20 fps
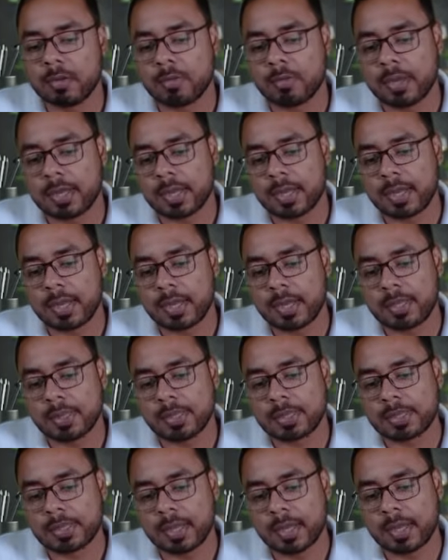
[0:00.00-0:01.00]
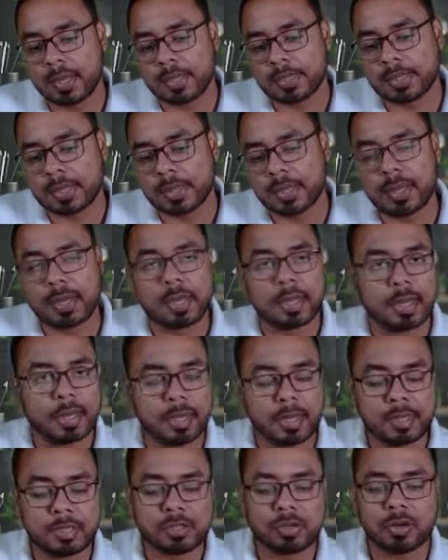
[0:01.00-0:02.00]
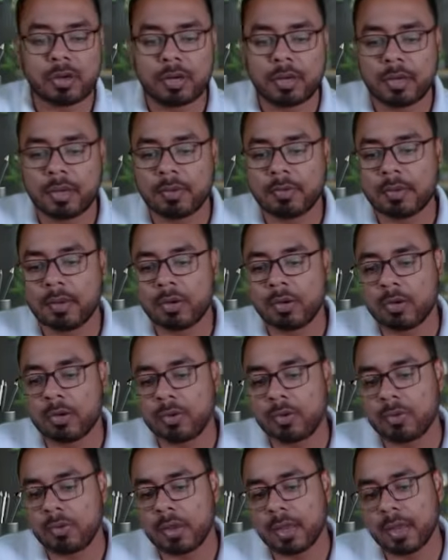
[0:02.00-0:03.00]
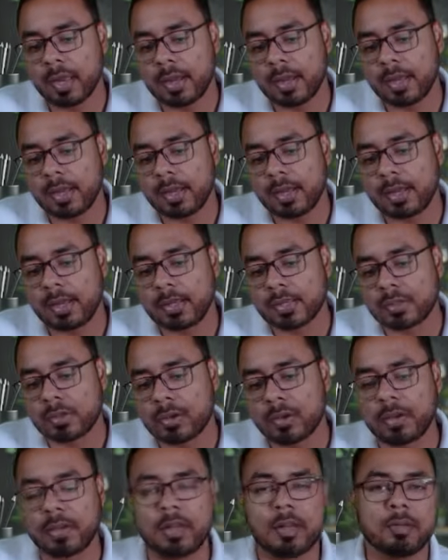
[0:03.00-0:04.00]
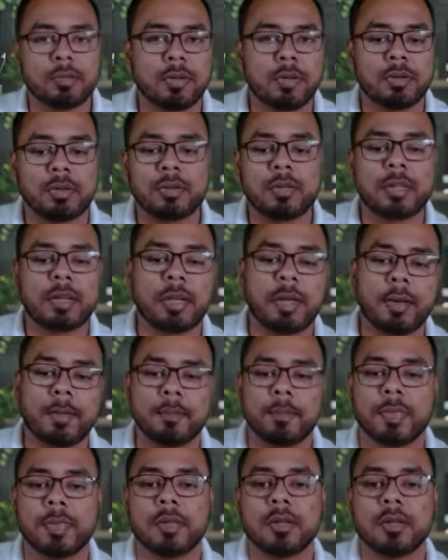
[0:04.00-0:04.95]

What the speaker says: we are getting this condition that n is not equal to 2 and n is not equal to 3.